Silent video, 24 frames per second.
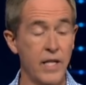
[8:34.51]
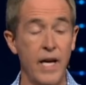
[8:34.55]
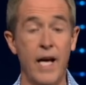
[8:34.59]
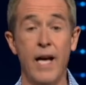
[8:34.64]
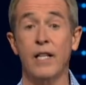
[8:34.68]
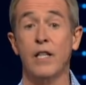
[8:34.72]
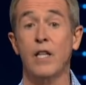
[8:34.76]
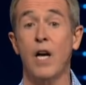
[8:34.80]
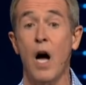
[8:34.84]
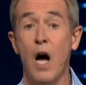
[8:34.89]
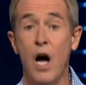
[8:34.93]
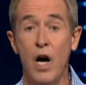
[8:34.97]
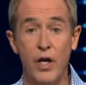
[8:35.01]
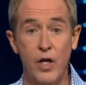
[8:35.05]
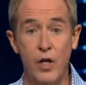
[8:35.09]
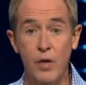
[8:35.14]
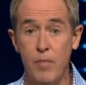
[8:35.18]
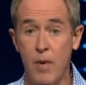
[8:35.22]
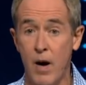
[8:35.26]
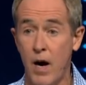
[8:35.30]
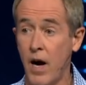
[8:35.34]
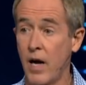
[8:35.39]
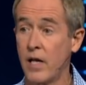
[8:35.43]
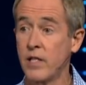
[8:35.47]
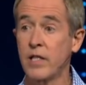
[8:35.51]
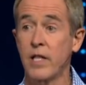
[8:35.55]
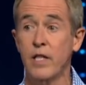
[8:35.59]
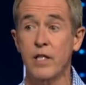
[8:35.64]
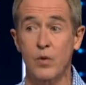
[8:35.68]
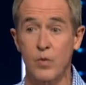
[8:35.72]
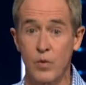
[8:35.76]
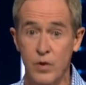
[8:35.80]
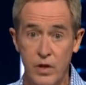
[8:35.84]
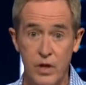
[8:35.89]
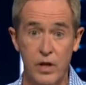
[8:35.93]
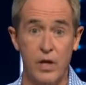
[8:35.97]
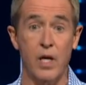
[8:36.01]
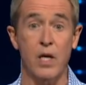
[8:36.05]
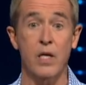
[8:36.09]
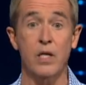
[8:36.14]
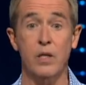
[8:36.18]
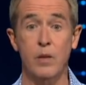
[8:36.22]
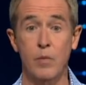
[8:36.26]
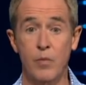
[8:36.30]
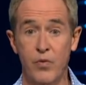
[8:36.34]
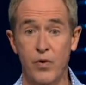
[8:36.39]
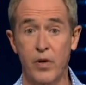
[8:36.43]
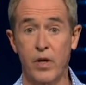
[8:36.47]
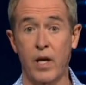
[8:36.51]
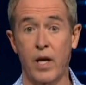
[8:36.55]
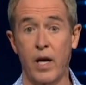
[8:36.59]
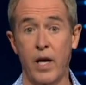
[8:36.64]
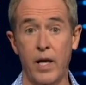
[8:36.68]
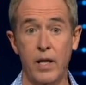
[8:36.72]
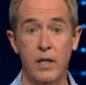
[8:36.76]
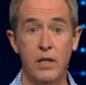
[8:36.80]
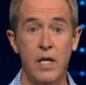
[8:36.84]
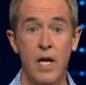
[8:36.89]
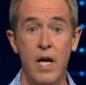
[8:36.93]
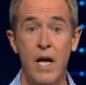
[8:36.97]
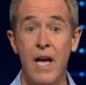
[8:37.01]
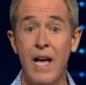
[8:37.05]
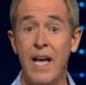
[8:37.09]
He had concubines, as was the custom for kings.